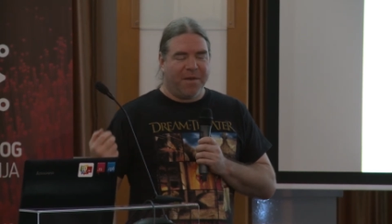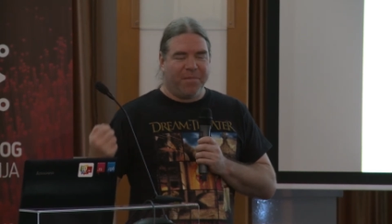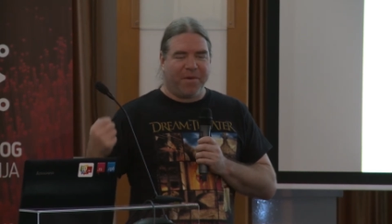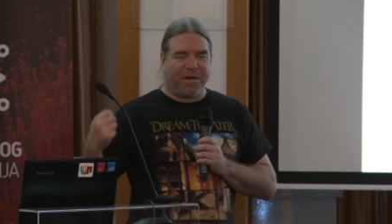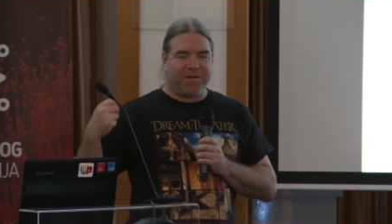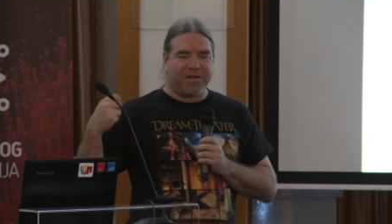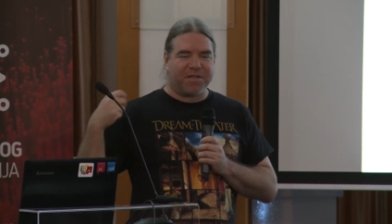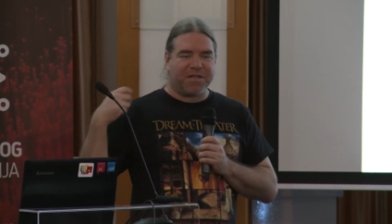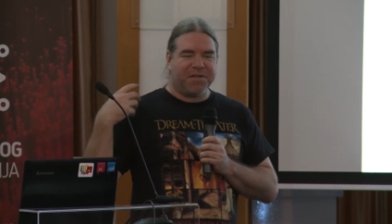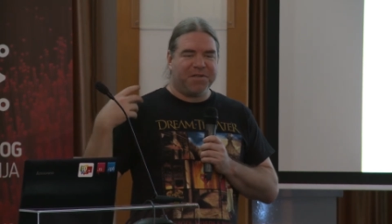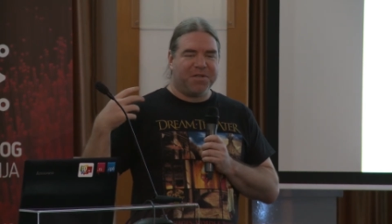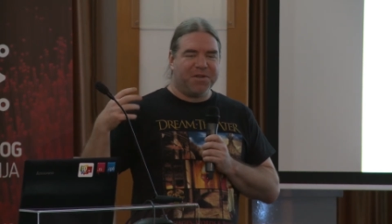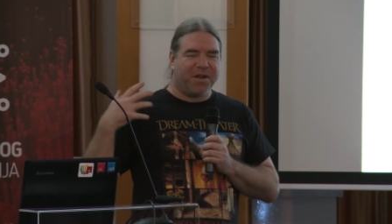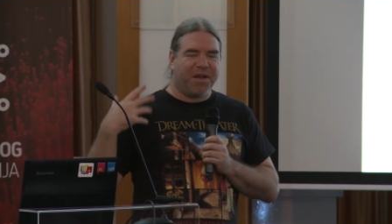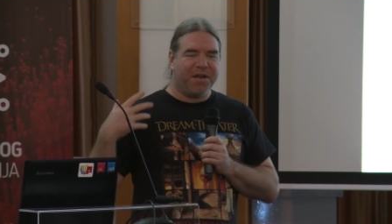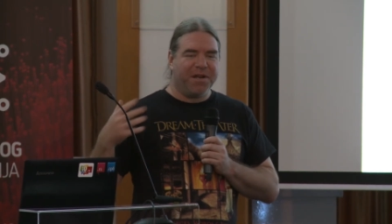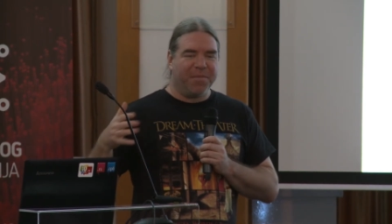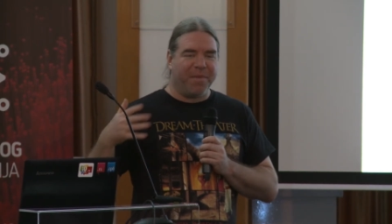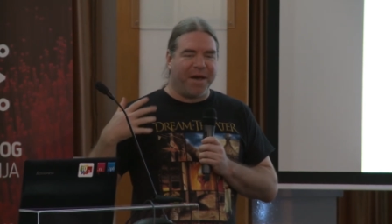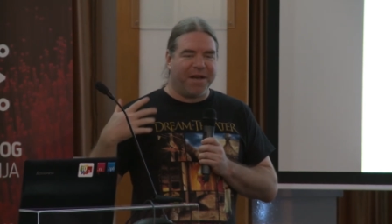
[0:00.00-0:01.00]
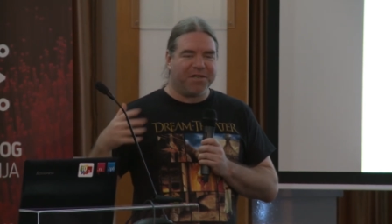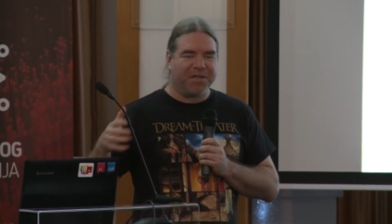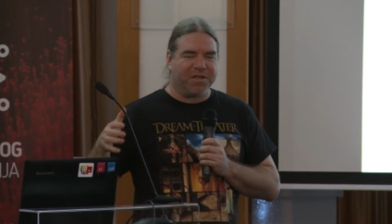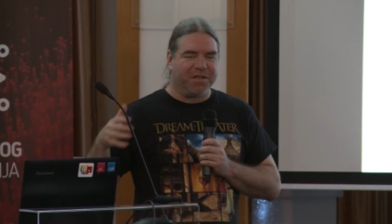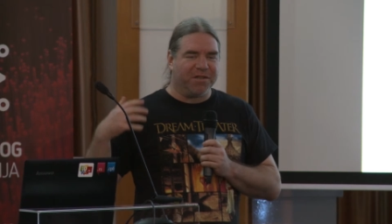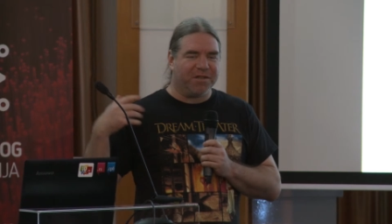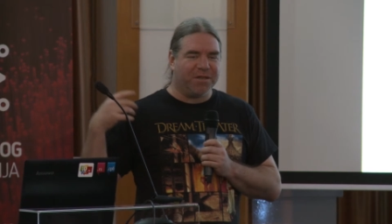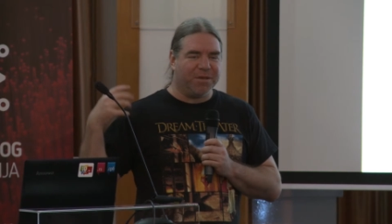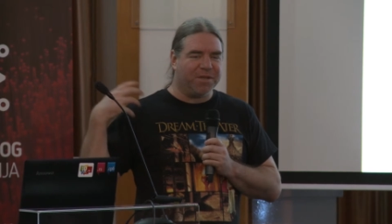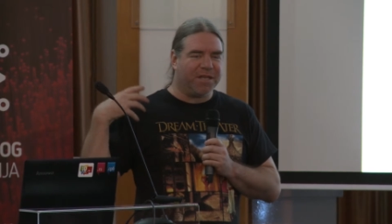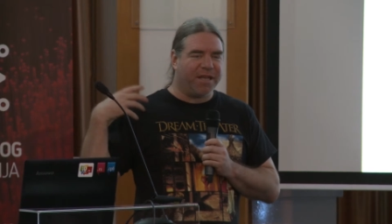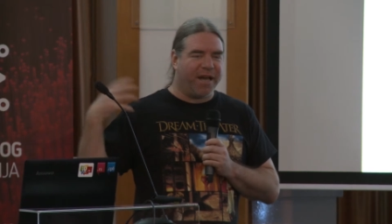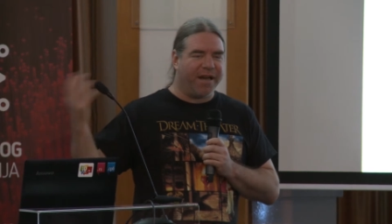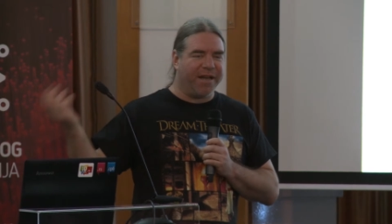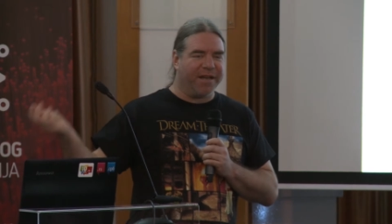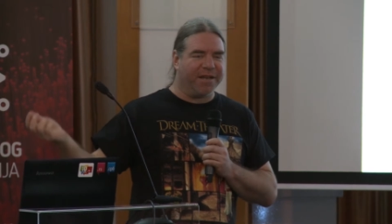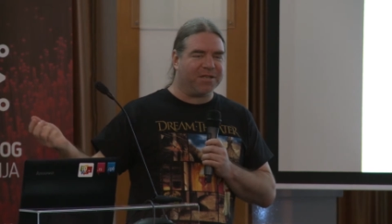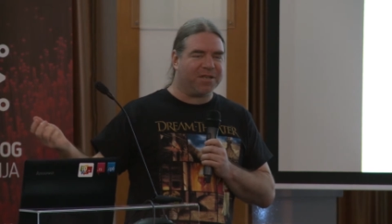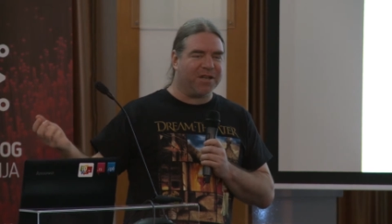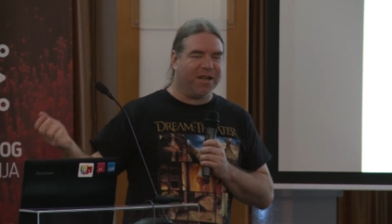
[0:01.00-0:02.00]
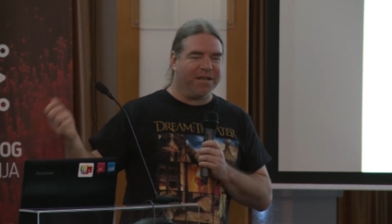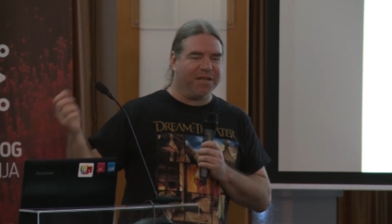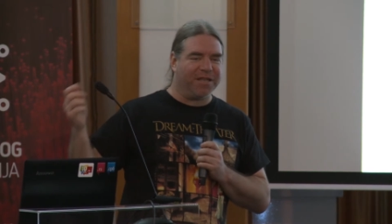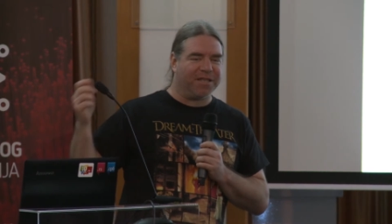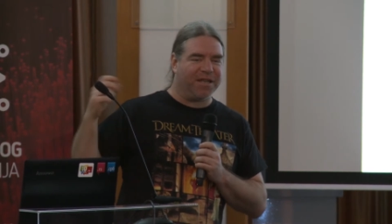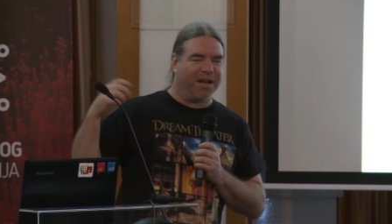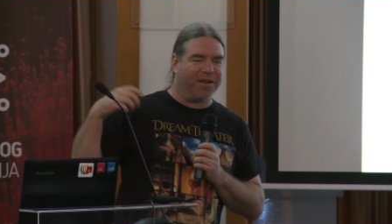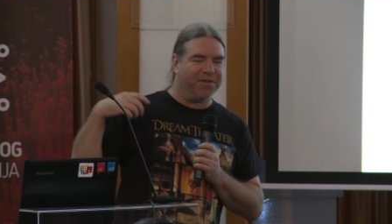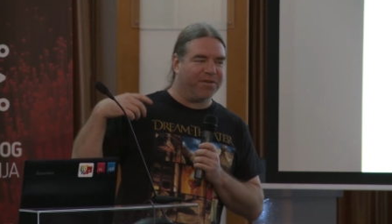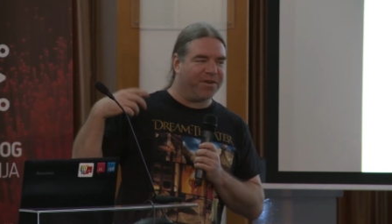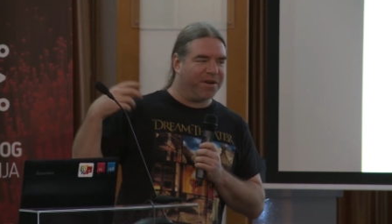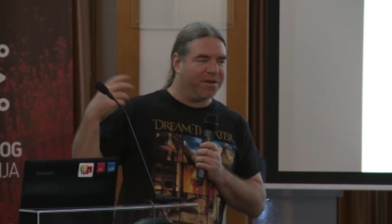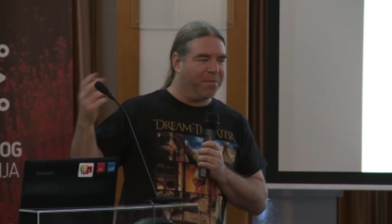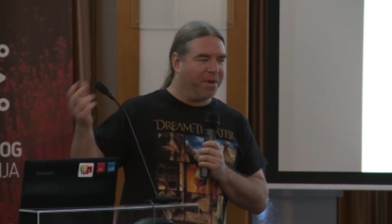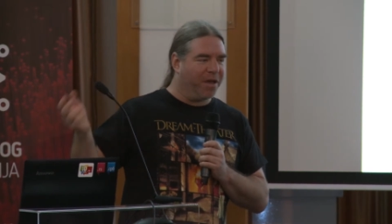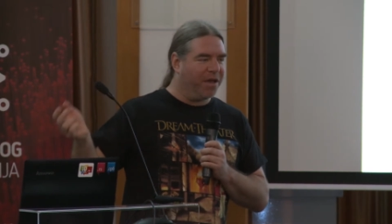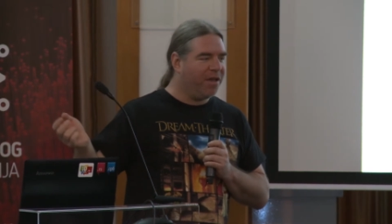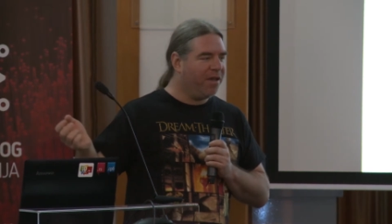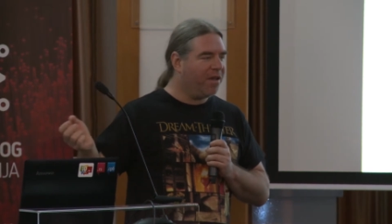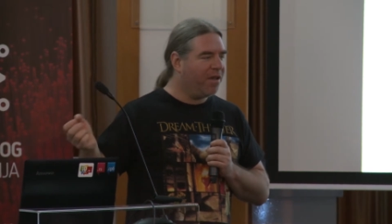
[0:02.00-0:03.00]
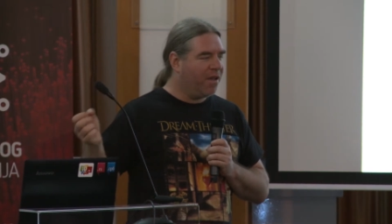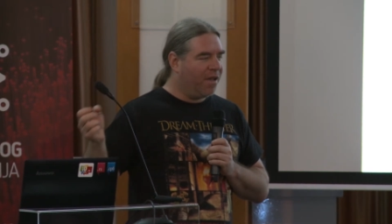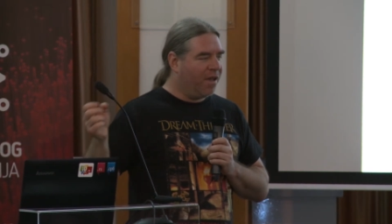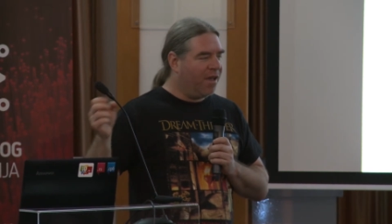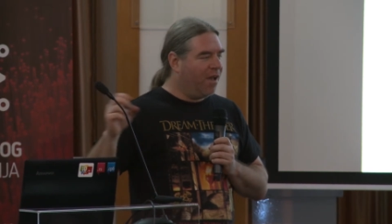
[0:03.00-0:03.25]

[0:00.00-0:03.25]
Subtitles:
Because as you can imagine, two techies like Sander and me,